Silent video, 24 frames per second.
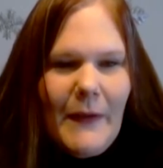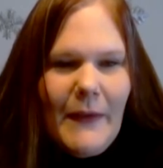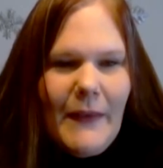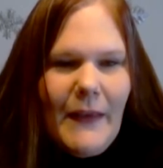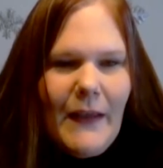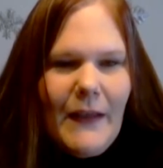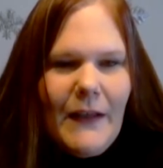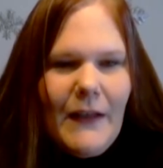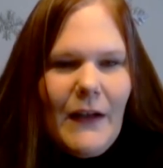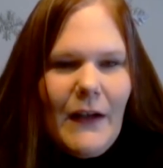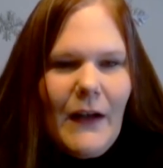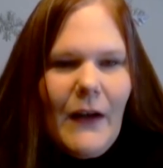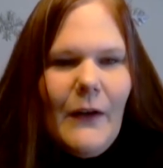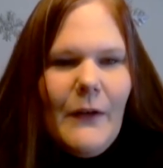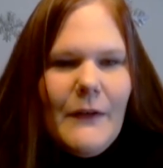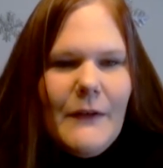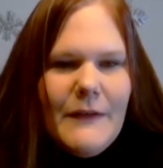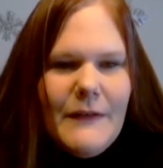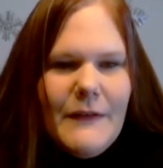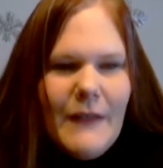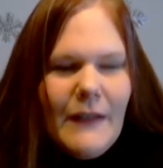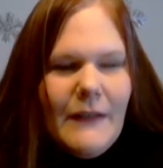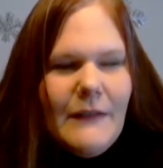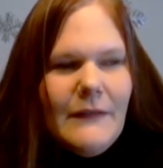big thing in our
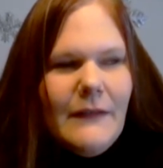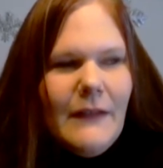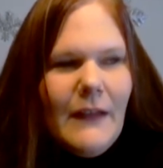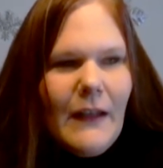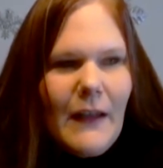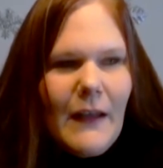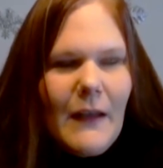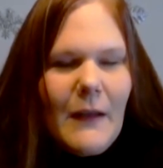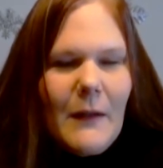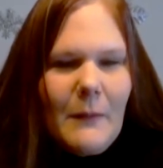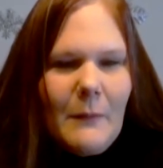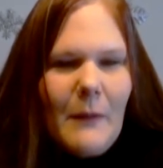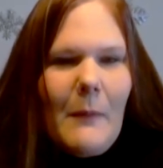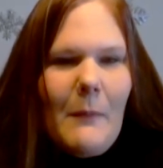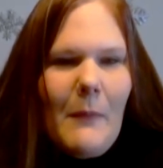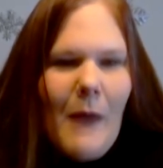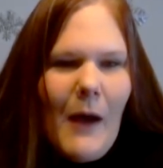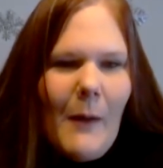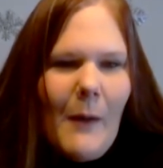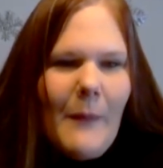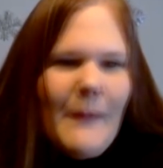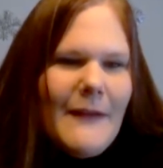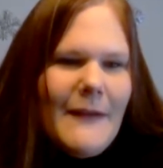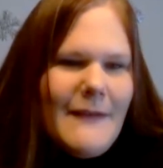house. And my
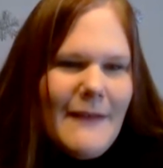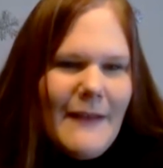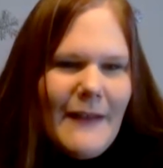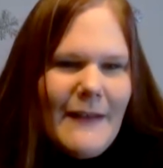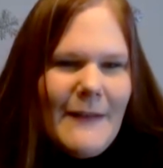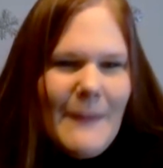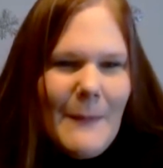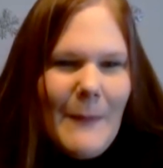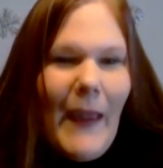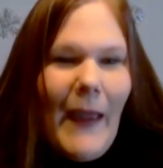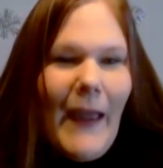mom has since